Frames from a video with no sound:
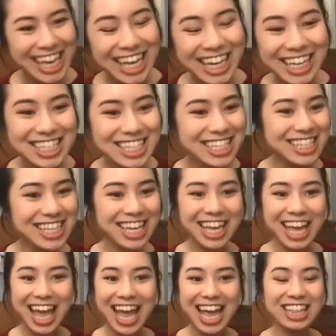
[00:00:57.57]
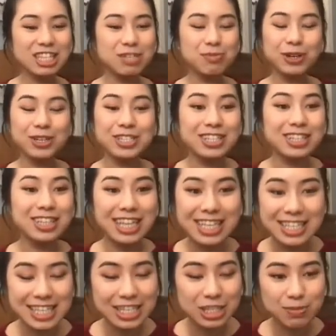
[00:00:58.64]
because he's like, hey, this person
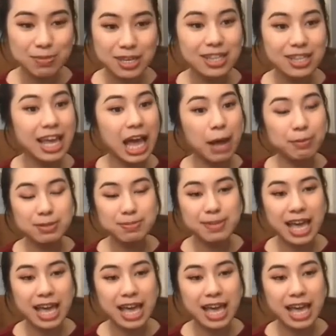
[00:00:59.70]
listened to me, they helped me